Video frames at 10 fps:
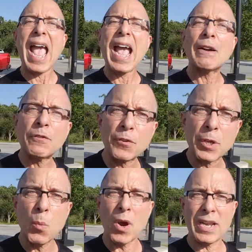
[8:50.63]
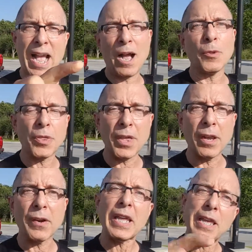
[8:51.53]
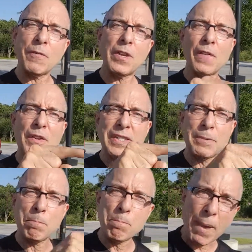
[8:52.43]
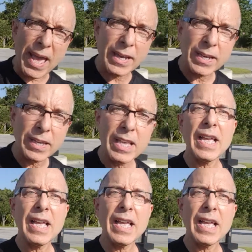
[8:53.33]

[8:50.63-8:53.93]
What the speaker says: Everyone out there, even if it's in bed,